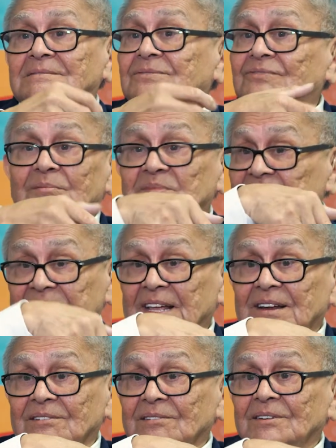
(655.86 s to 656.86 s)
from the
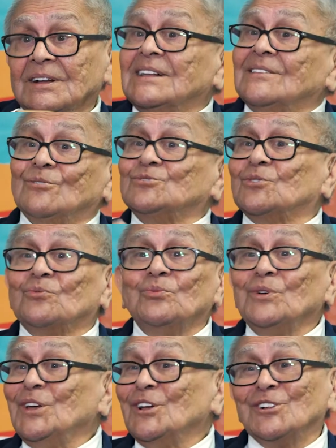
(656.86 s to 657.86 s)
center. Those are
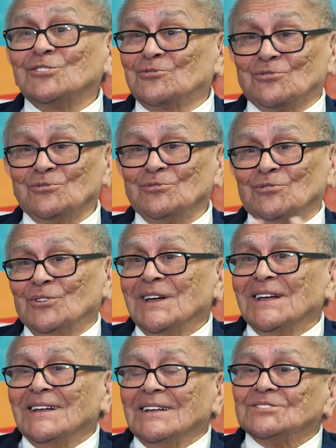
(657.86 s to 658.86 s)
real, true
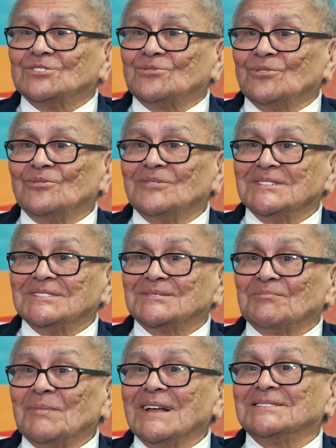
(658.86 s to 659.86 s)

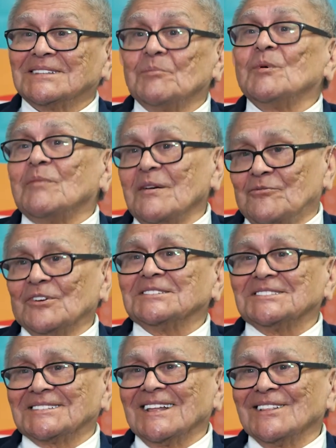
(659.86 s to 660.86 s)
stories. Some of my
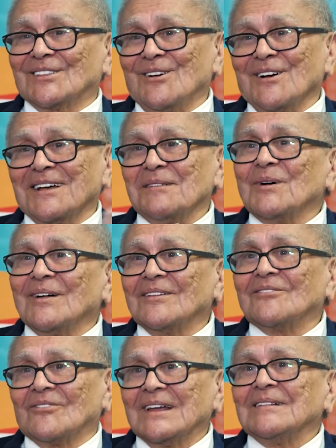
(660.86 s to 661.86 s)
friends still talk about it,
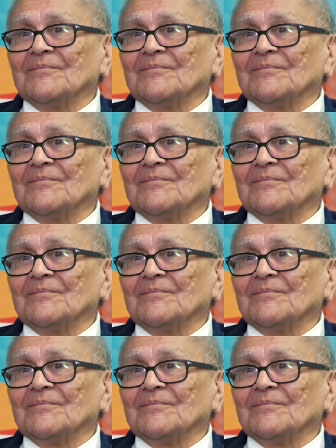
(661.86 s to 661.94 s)
right?